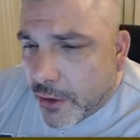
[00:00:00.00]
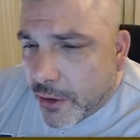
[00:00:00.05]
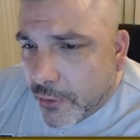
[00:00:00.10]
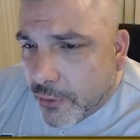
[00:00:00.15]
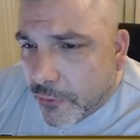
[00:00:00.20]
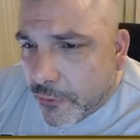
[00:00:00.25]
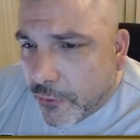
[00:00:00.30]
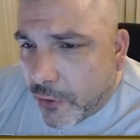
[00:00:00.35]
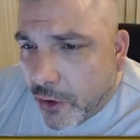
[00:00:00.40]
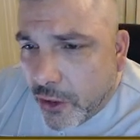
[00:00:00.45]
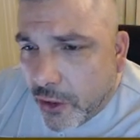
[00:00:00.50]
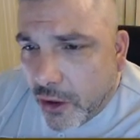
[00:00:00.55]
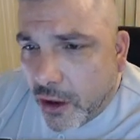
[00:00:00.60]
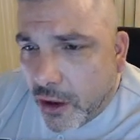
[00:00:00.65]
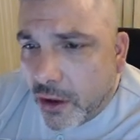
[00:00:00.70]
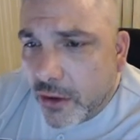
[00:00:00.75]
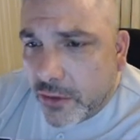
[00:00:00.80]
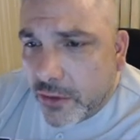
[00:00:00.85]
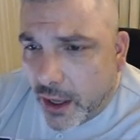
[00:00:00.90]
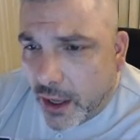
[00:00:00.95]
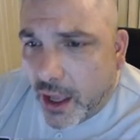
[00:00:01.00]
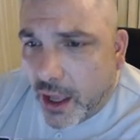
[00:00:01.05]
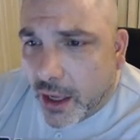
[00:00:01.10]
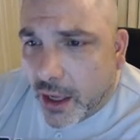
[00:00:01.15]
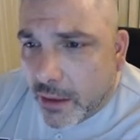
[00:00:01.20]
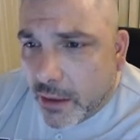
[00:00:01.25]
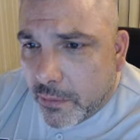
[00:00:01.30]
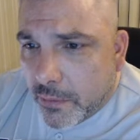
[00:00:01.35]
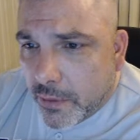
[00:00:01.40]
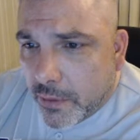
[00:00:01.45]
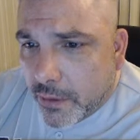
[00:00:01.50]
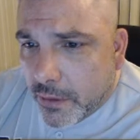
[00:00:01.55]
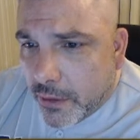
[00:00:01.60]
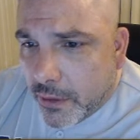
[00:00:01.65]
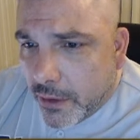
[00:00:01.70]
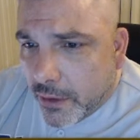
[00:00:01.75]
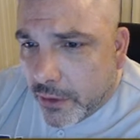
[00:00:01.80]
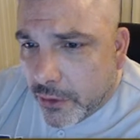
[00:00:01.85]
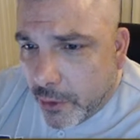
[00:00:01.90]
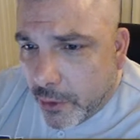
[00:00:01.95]
for a long time,
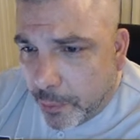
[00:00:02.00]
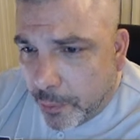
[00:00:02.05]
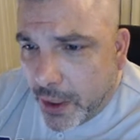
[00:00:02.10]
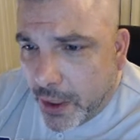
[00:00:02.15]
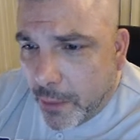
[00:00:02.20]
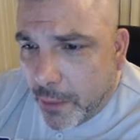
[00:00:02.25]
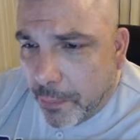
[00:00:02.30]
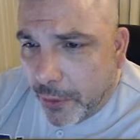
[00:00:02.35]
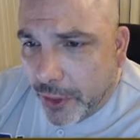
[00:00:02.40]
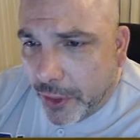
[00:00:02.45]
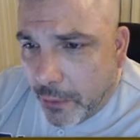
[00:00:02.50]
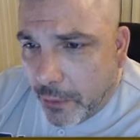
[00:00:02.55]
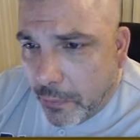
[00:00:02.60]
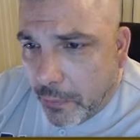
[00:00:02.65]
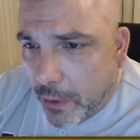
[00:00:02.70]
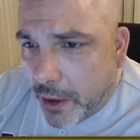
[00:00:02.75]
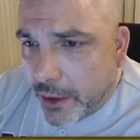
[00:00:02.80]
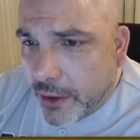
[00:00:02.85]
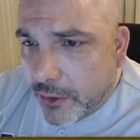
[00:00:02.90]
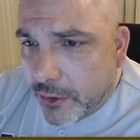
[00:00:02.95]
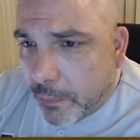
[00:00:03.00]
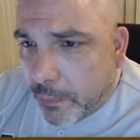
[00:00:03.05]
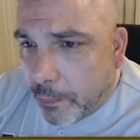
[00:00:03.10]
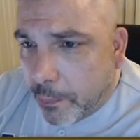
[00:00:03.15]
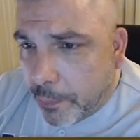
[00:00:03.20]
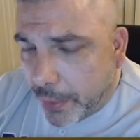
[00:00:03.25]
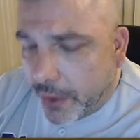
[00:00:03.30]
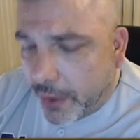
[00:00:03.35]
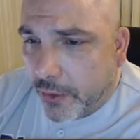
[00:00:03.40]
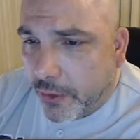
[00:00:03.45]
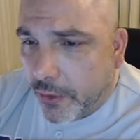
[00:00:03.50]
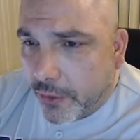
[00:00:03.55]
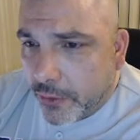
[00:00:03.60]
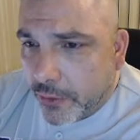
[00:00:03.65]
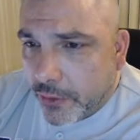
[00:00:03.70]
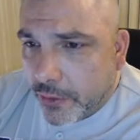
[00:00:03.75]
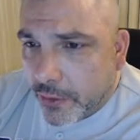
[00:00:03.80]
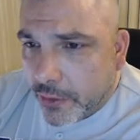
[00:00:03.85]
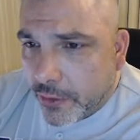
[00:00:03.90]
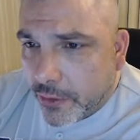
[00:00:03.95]
the people that wanted to build